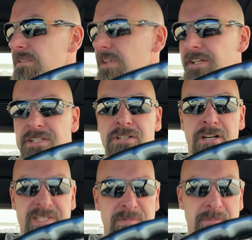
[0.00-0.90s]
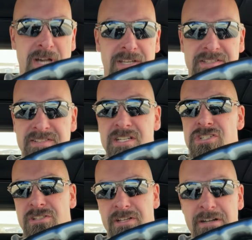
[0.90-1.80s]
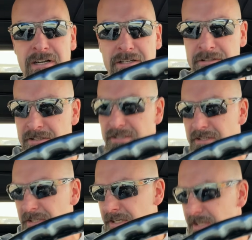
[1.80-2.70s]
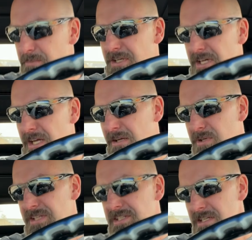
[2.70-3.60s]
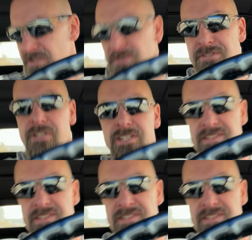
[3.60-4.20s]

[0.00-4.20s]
it could cost me a monetization later on. But we got the Eagles Greatest